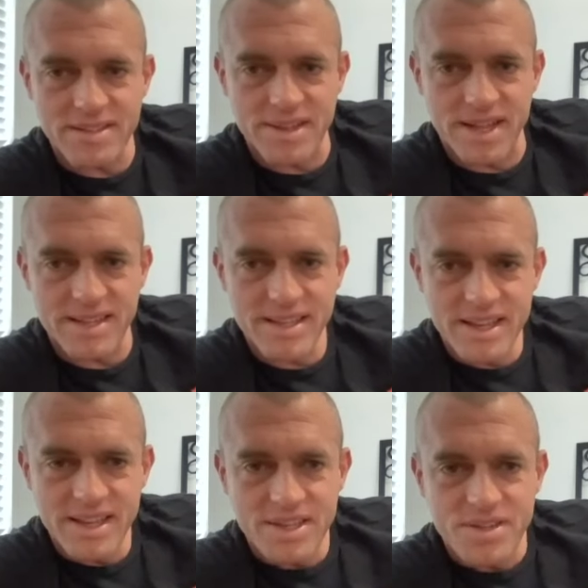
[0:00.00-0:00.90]
So like
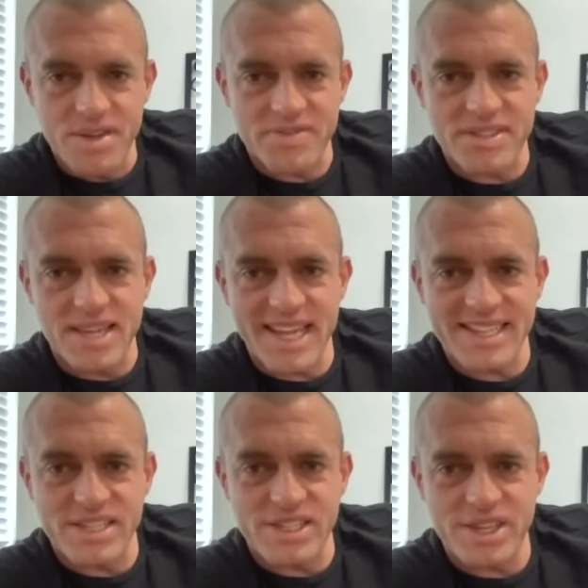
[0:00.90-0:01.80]
you have to
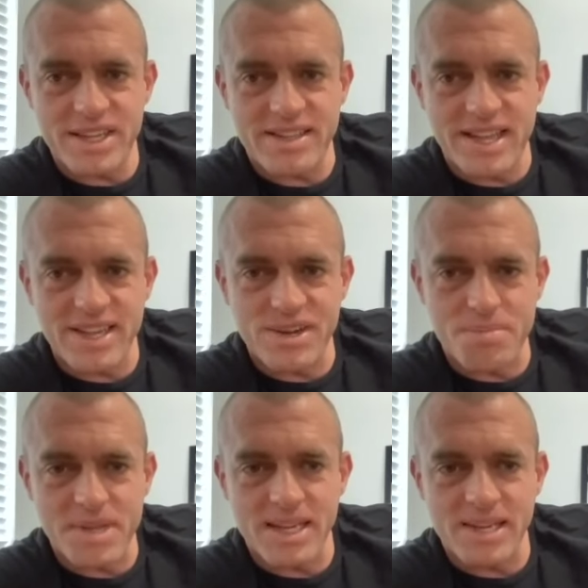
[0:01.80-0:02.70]
take the shit that
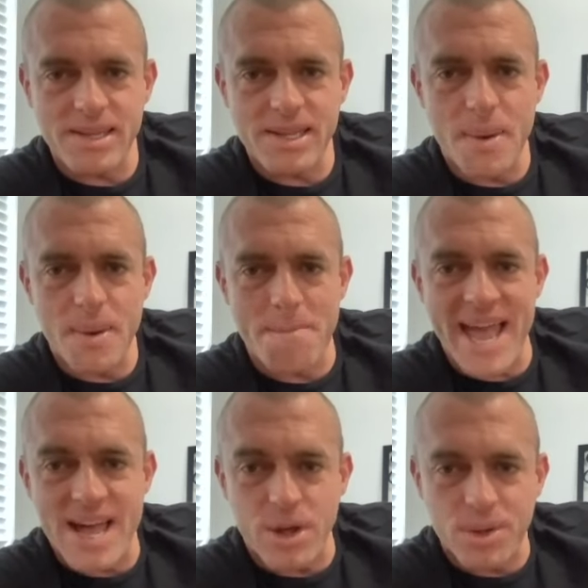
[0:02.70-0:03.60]
you're being
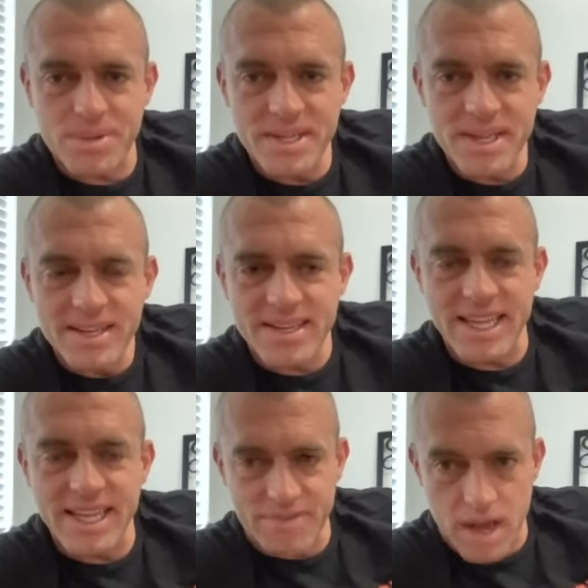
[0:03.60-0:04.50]
compelled
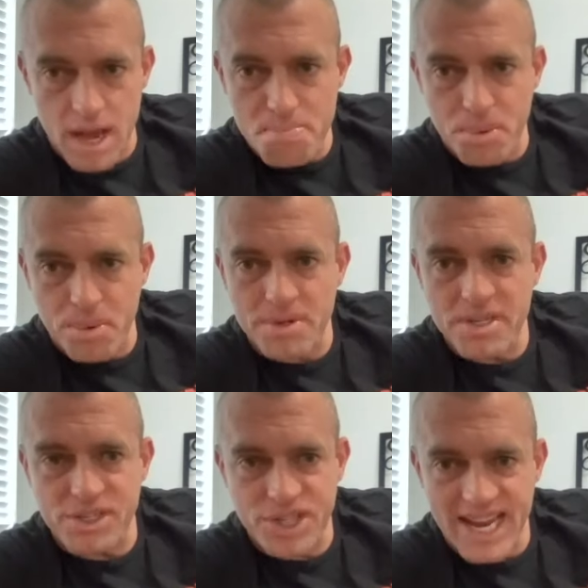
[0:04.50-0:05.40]
to give up or
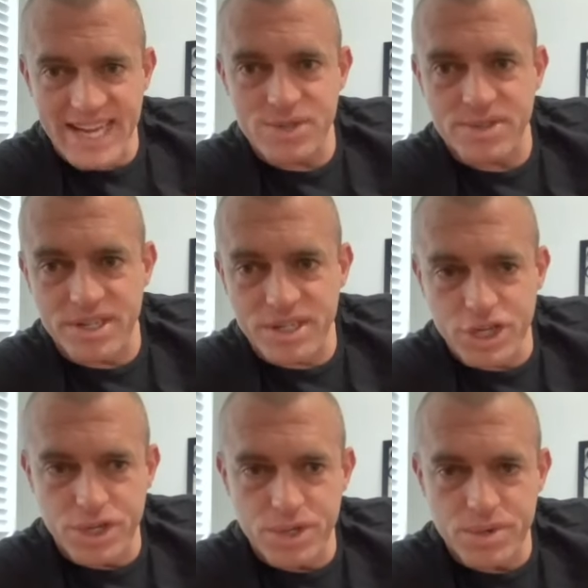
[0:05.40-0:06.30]
to change or to
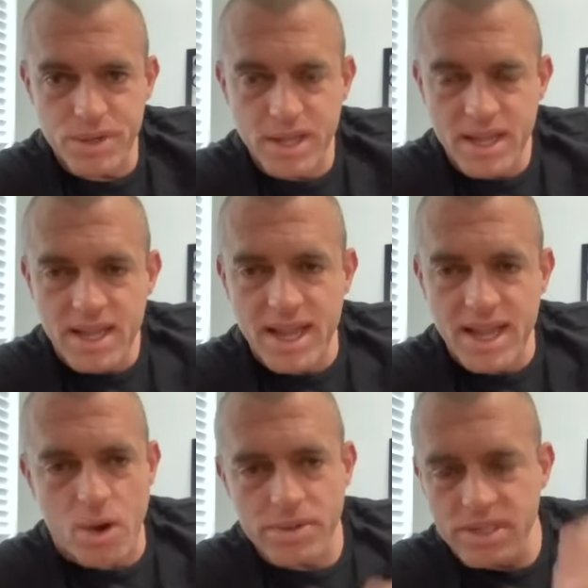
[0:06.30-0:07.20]
do
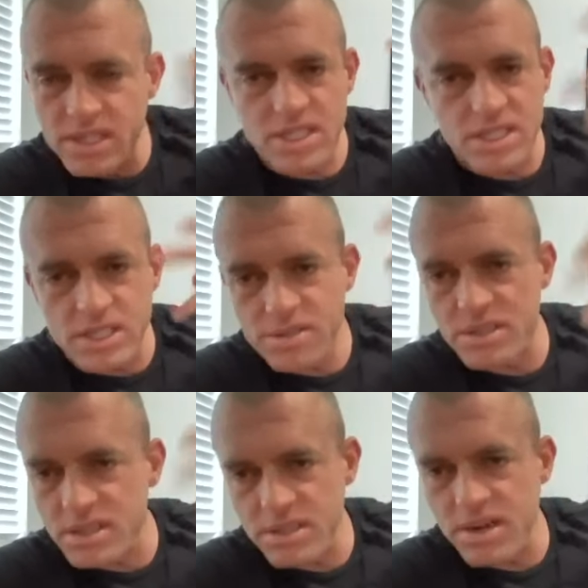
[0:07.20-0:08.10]
and all these
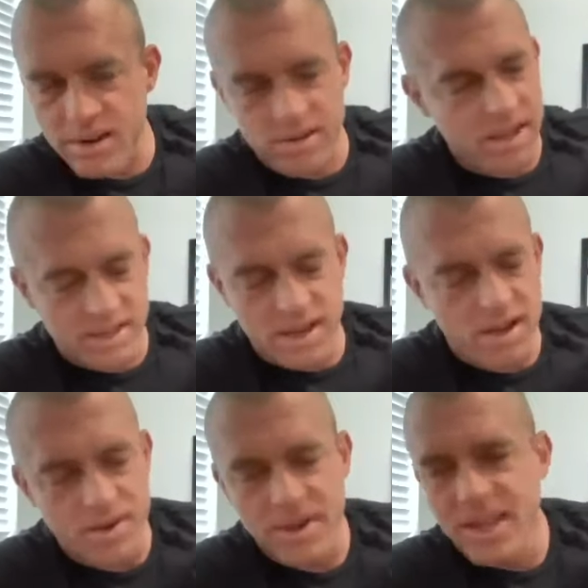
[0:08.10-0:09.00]
excuses in your head are like
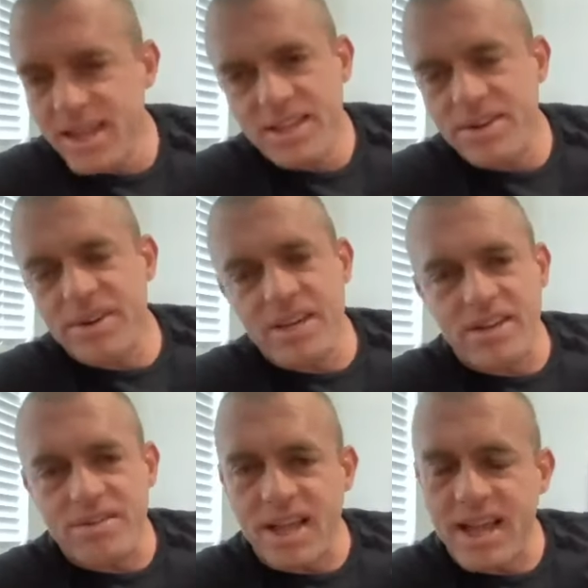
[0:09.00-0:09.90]
no you don't need
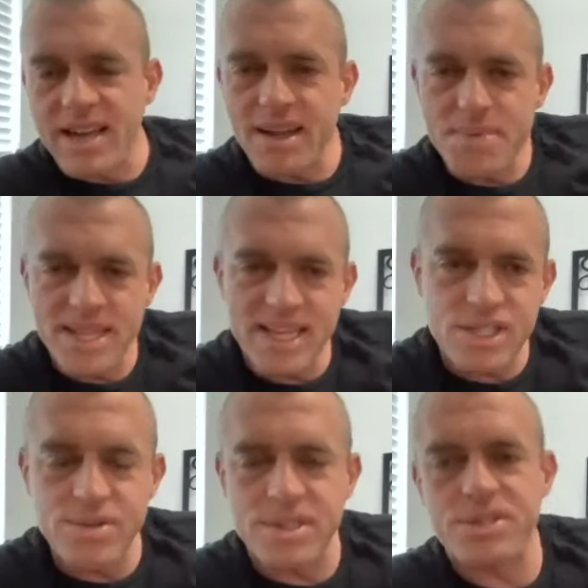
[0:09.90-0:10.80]
to do that i mean
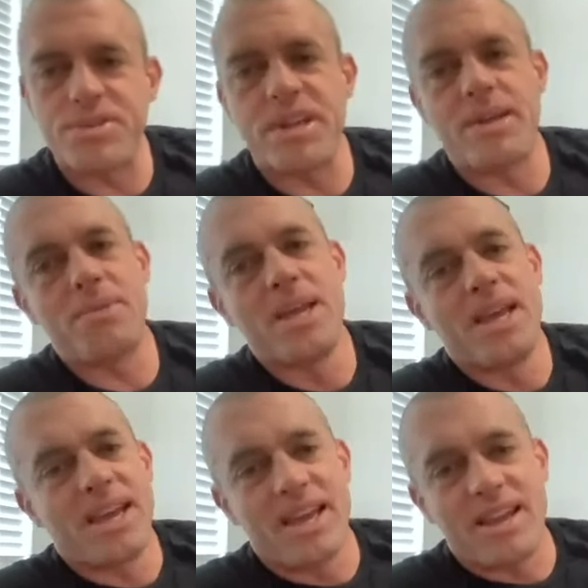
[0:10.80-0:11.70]
that's too extreme
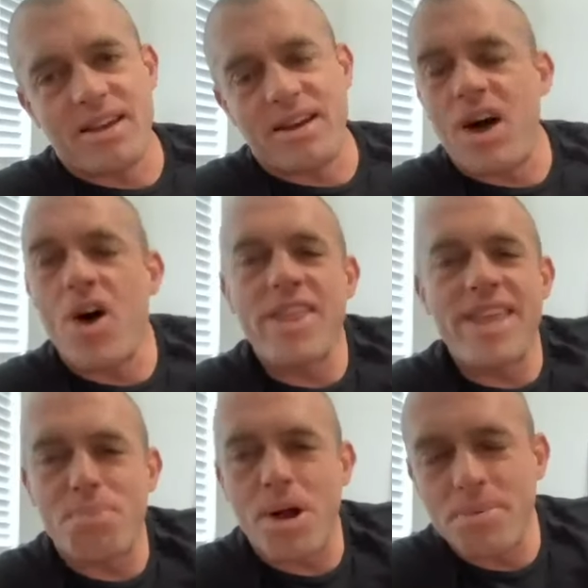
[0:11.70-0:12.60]
and uh, oh
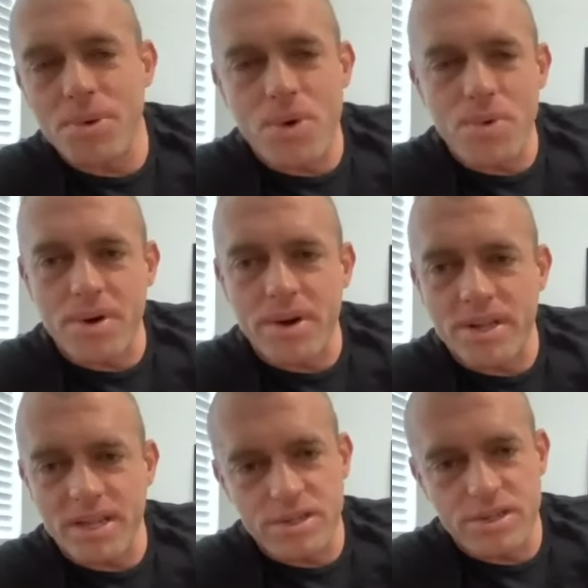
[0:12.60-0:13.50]
that probably won't
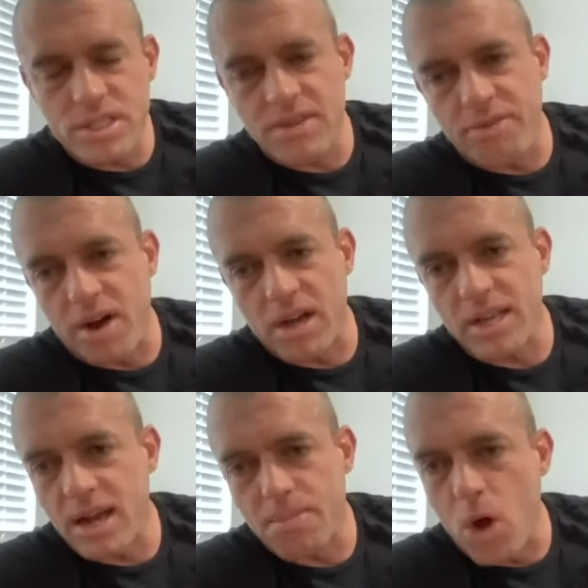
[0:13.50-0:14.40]
work and you just say fuck
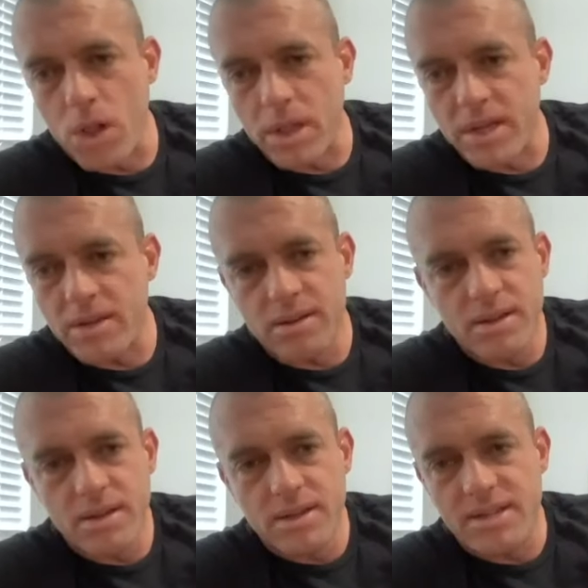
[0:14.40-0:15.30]
it i'm all in
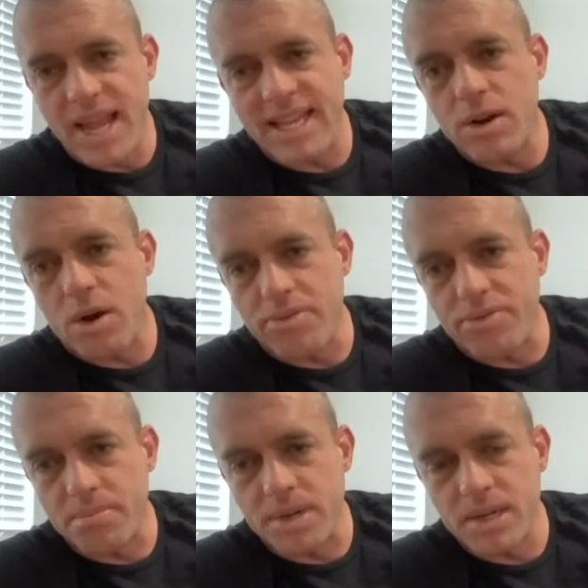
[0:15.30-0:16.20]
take it all
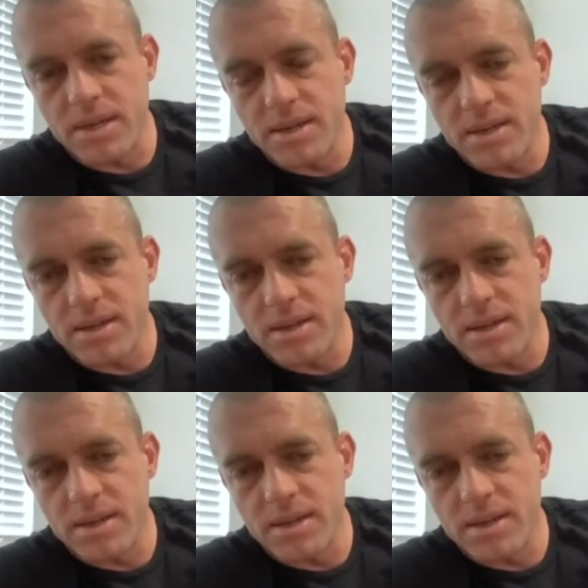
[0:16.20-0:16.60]
from me